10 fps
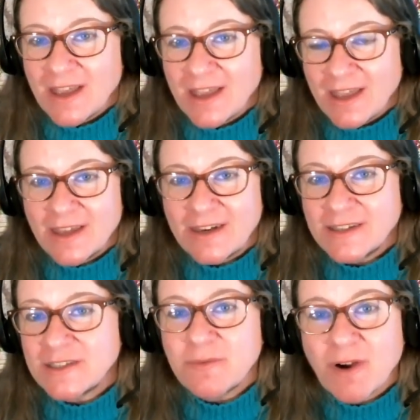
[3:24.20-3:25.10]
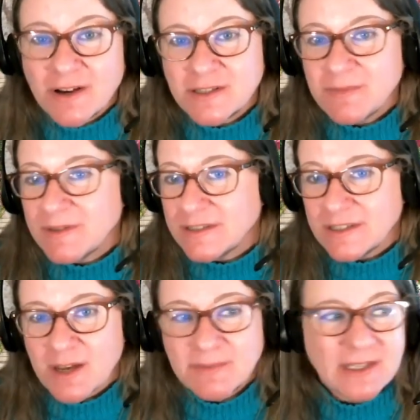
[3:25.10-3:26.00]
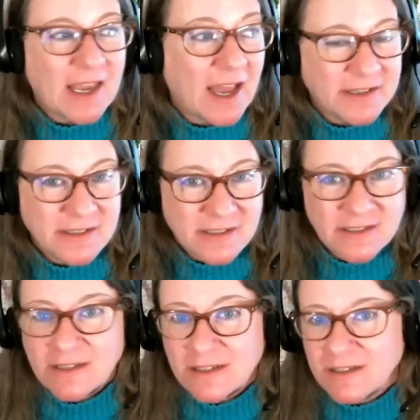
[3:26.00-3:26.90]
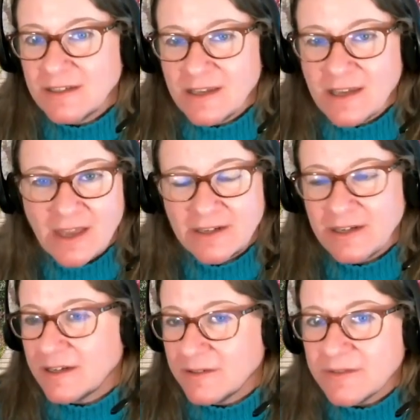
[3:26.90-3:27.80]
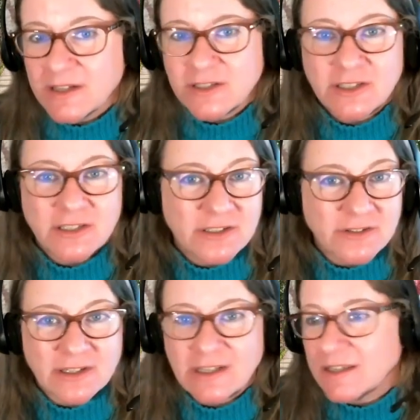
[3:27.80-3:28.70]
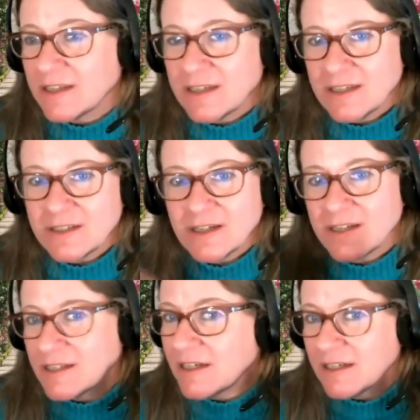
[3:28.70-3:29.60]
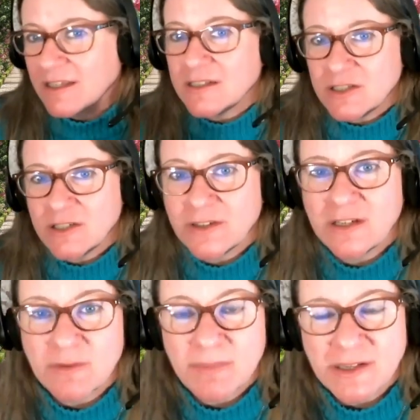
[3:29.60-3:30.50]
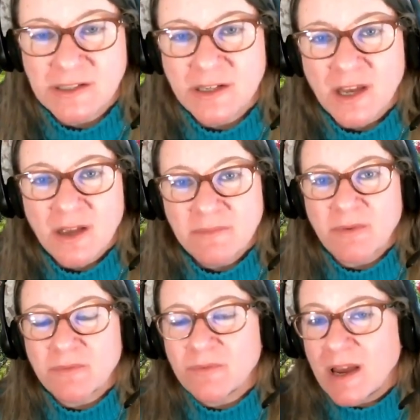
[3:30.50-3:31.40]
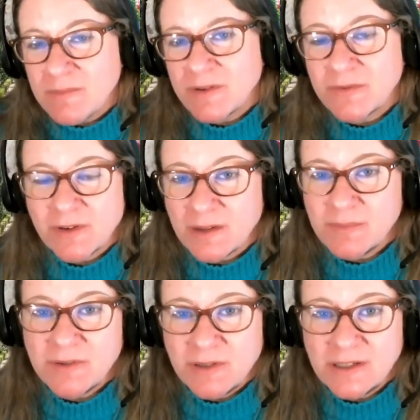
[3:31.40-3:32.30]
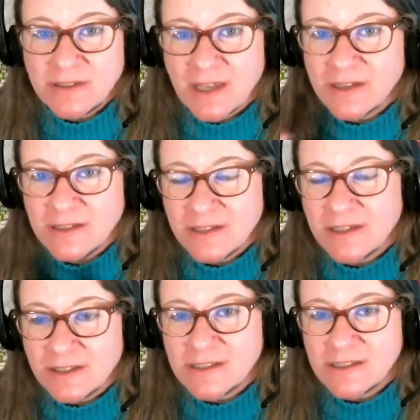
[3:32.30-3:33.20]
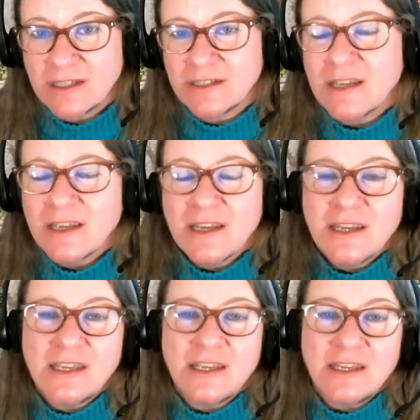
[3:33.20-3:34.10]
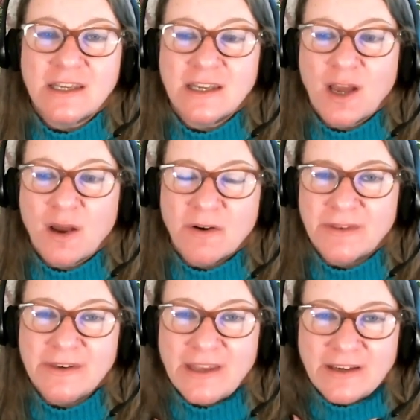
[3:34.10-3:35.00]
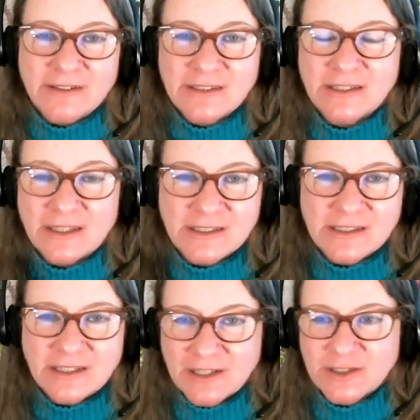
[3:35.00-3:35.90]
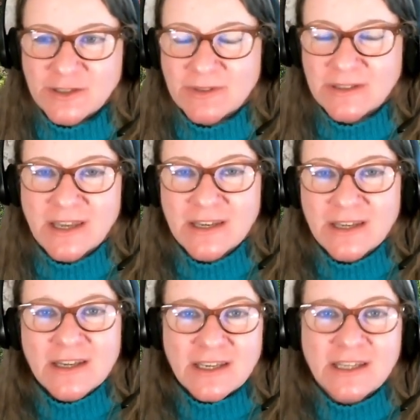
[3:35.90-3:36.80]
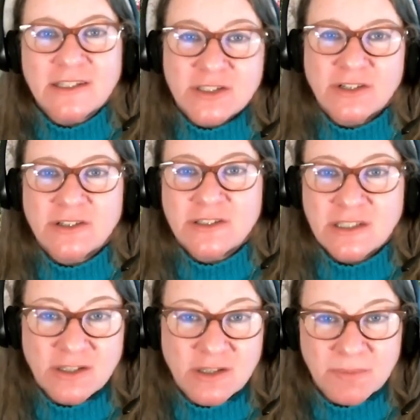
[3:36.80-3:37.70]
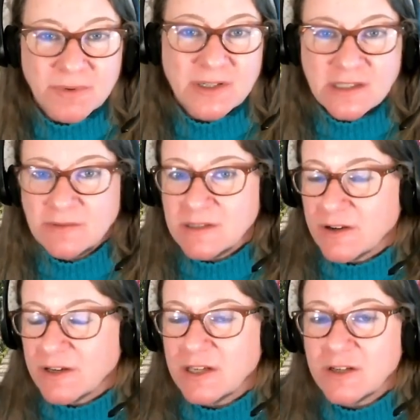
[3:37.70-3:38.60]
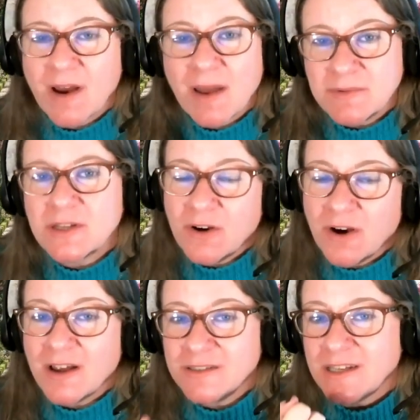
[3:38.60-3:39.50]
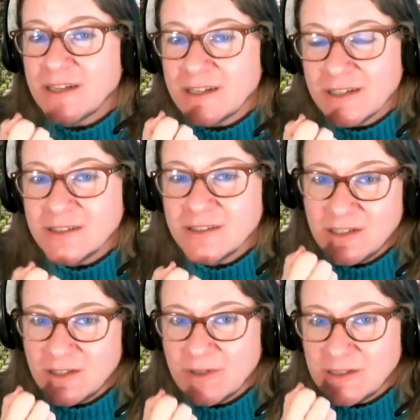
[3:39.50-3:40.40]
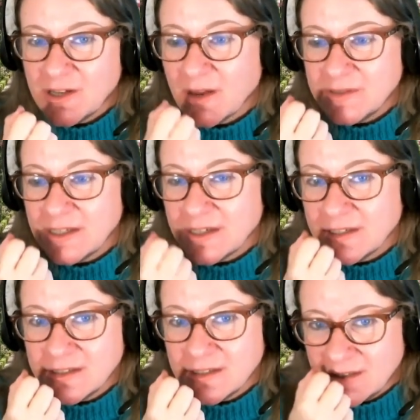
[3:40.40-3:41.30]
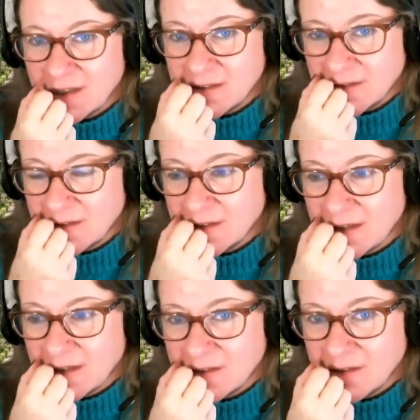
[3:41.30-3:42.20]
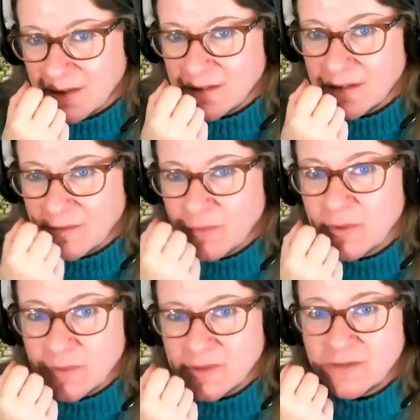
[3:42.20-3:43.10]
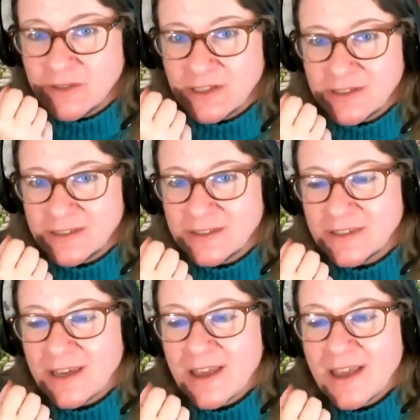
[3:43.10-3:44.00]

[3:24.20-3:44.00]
And as he walked up the steps, he hadn't had any confession or anything. He had not done anything to show that he repented. But right before they put his head to the guillotine, or the neck to the guillotine, I guess you would say, he turned to the priest that was there and he grabbed the cross and he kissed it 3 times. He kissed the wounds of Jesus.